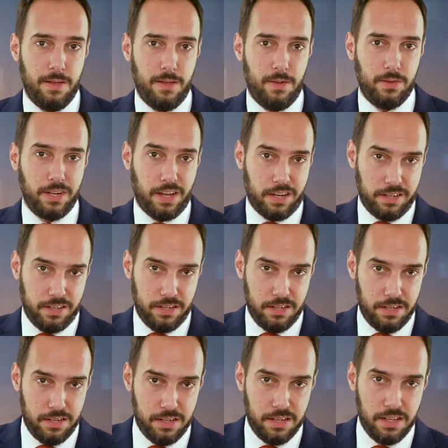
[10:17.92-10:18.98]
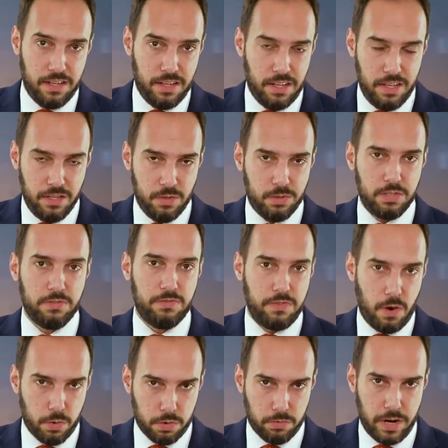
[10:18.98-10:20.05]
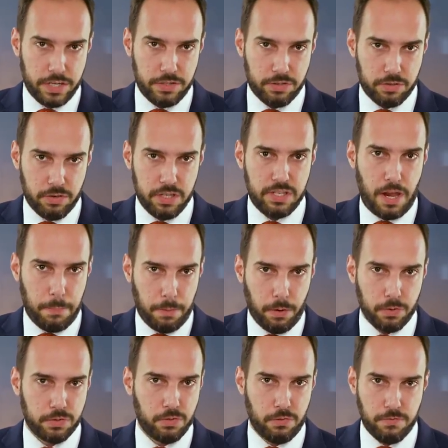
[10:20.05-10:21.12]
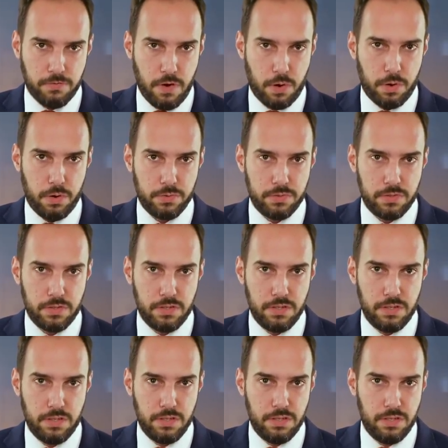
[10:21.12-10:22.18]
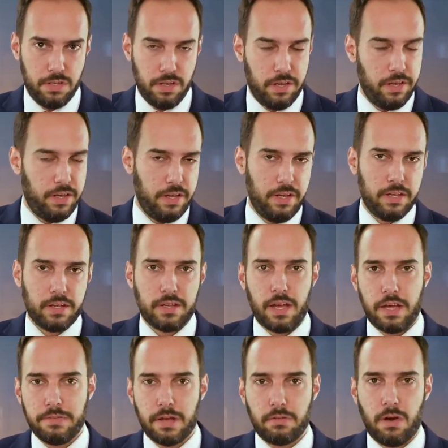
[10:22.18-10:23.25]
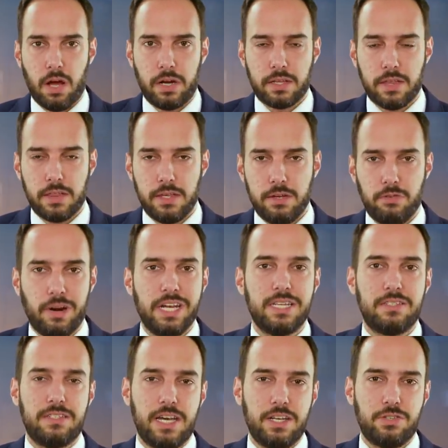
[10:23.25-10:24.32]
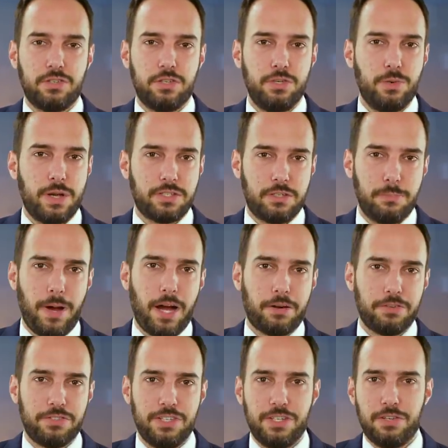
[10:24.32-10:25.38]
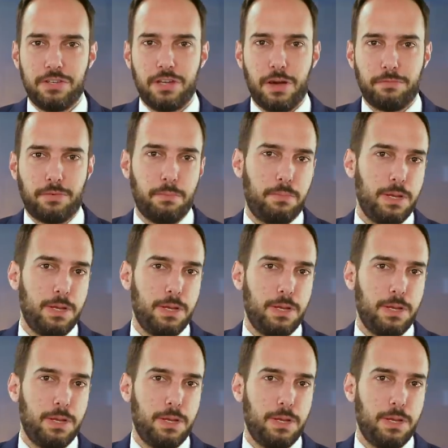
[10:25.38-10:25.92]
Hold on. He uses voter registries and personal photos? Kind of ironic that the greatest danger to US democracy could come from